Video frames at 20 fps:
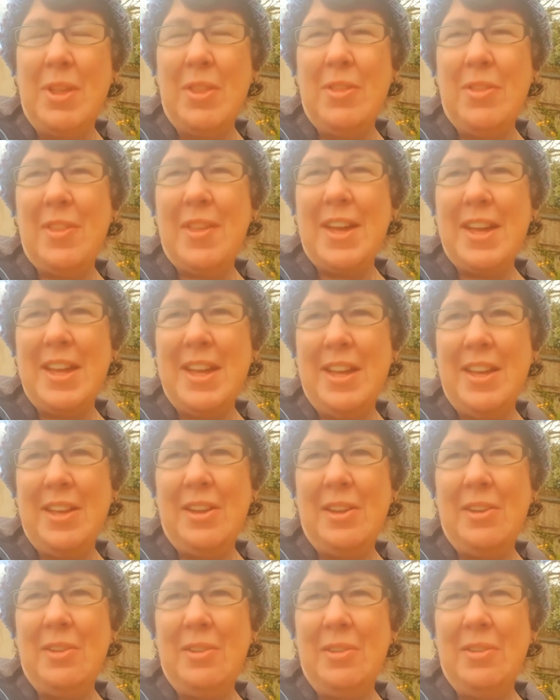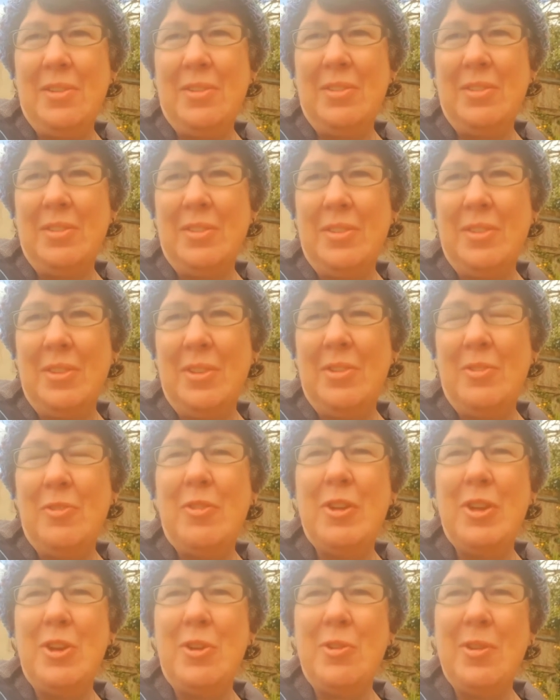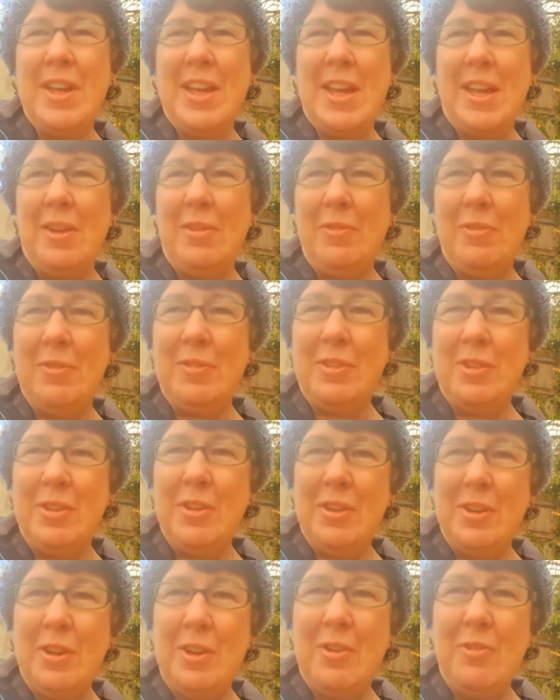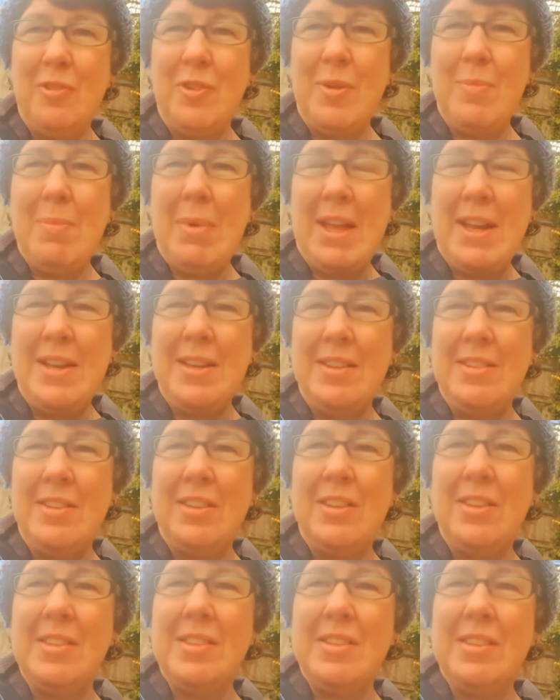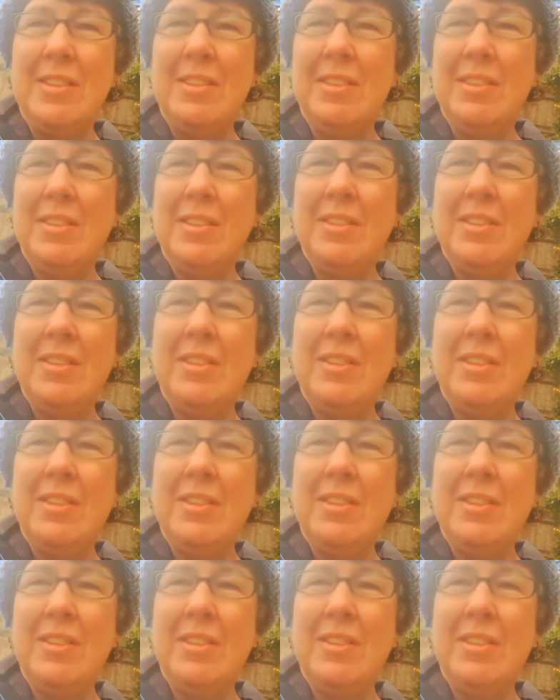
We thank you for your gift of repentance.